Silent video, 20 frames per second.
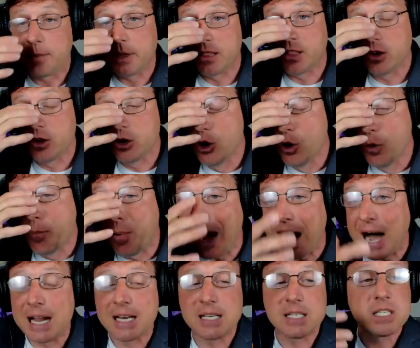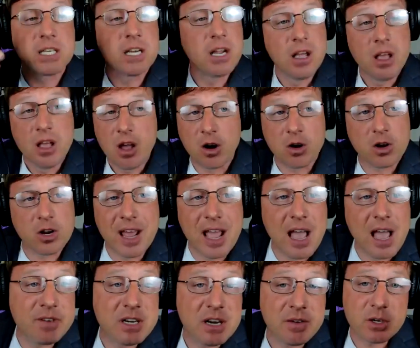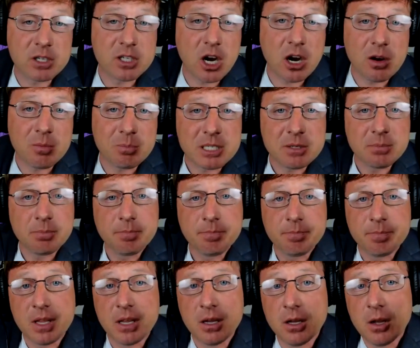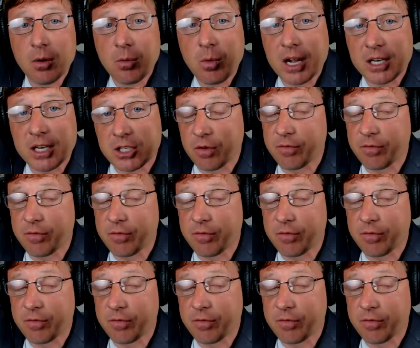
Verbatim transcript: I mean, the new bonds are going to have different terms right?